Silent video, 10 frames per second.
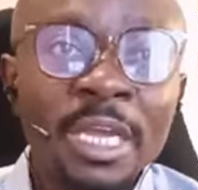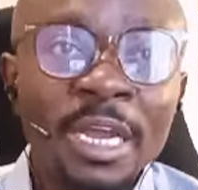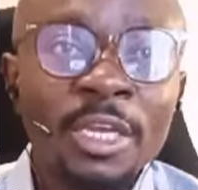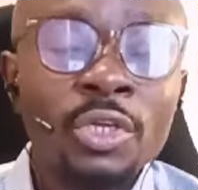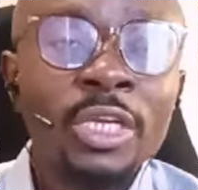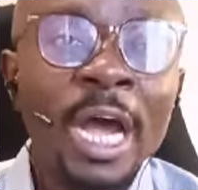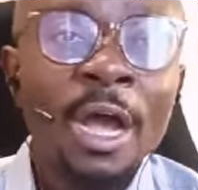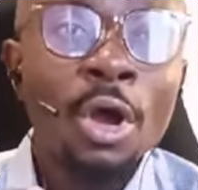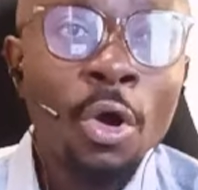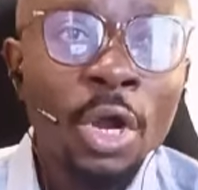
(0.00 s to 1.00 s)
telling you that
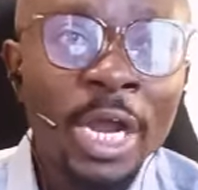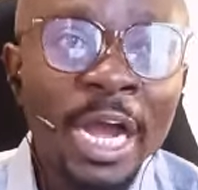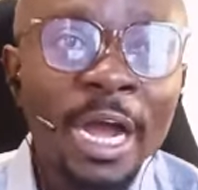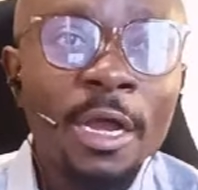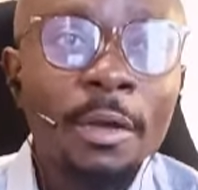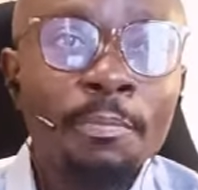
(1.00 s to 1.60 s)
hunger,